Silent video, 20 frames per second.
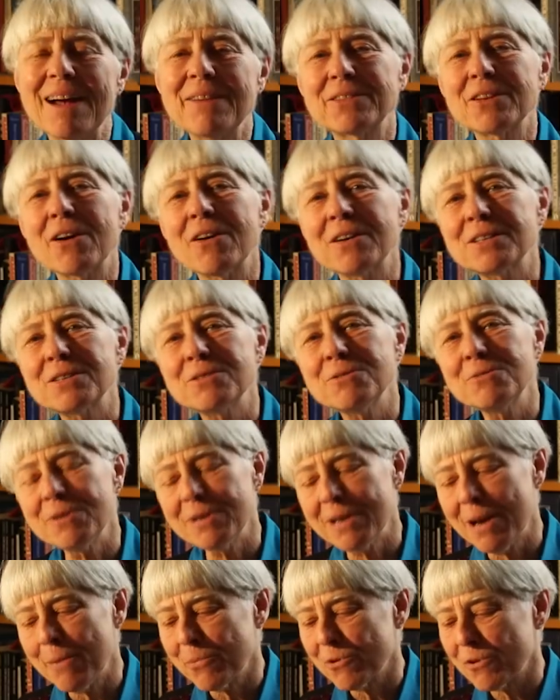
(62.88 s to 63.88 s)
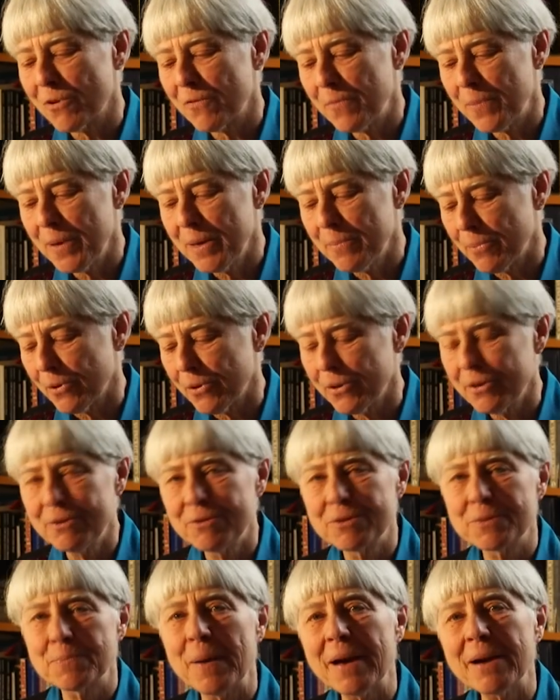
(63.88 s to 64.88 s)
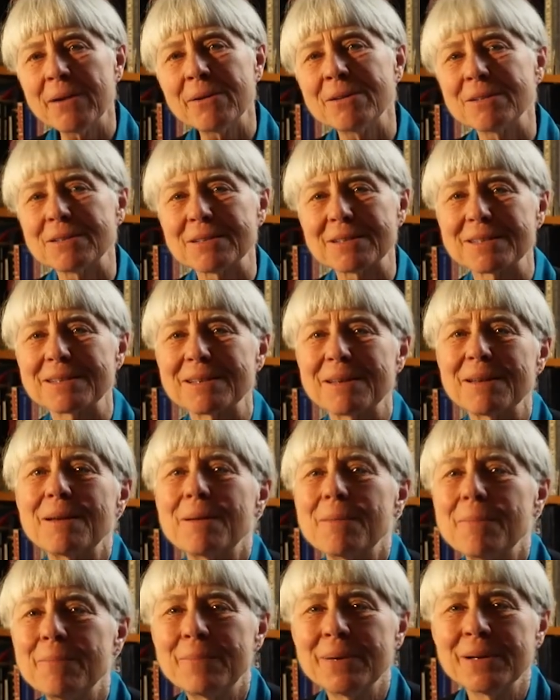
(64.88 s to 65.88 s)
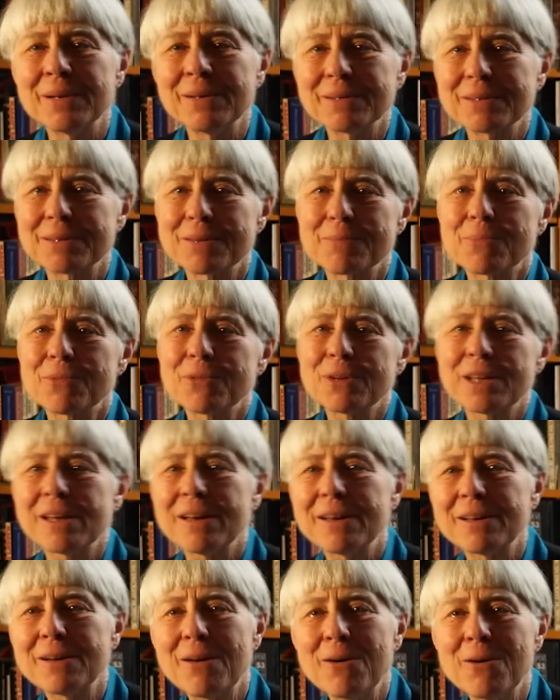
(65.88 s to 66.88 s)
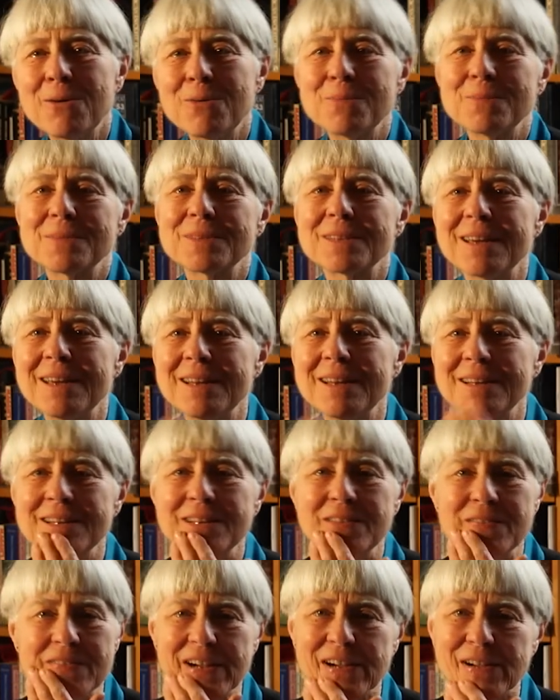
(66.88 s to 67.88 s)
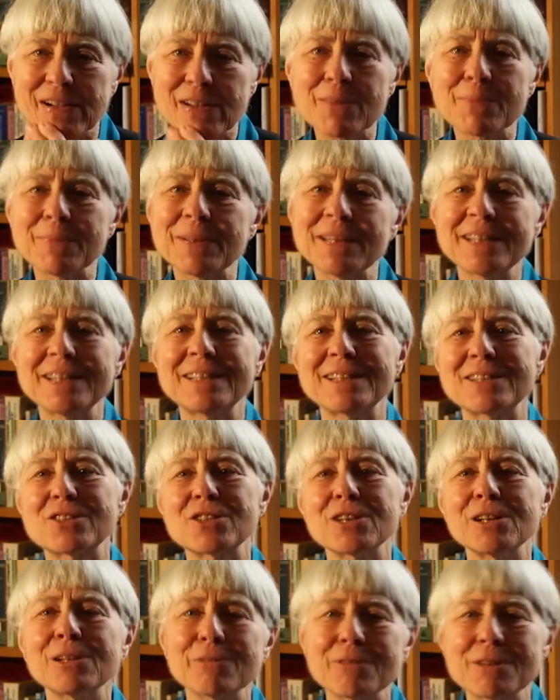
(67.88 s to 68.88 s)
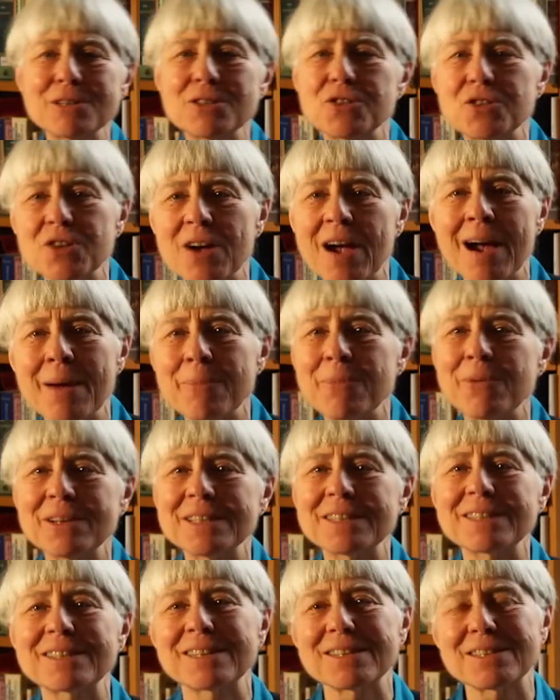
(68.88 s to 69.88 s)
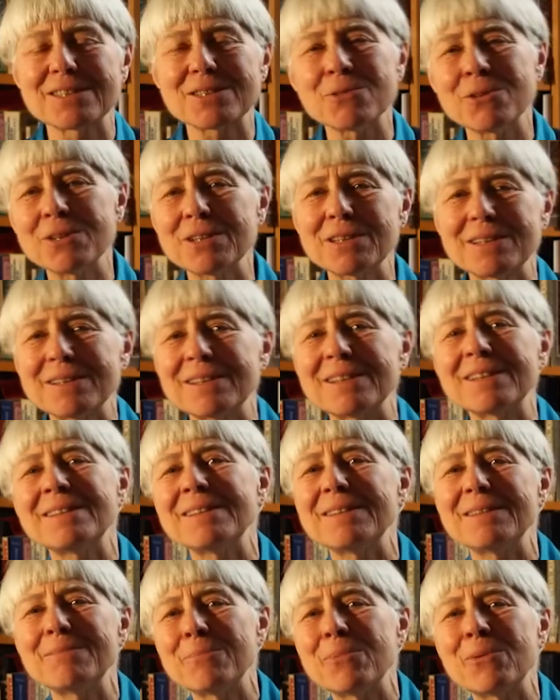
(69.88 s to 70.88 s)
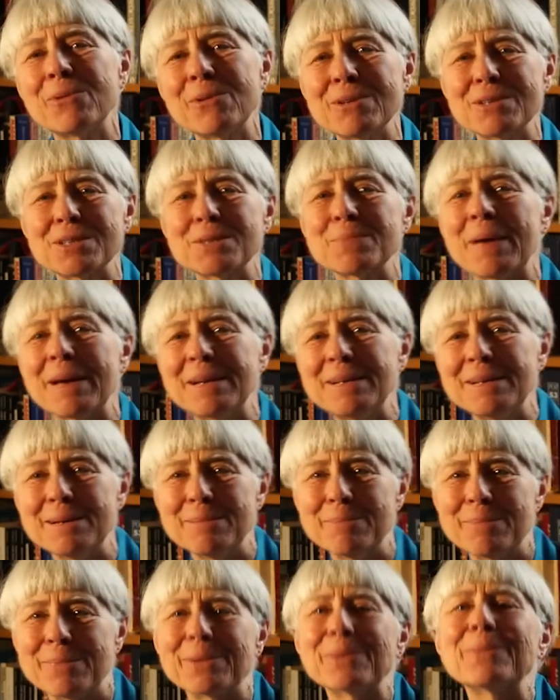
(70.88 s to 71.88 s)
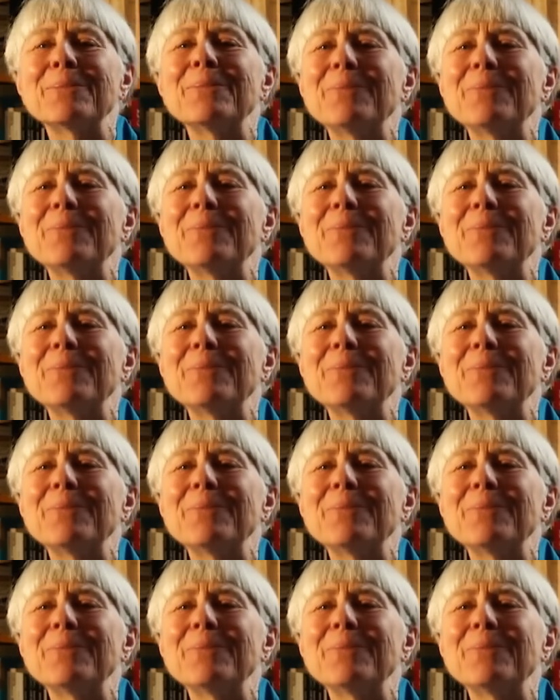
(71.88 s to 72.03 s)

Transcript: I've talked to a number of people whose parents built pre-cut homes, and invariably the children's job was to sort the boards by number.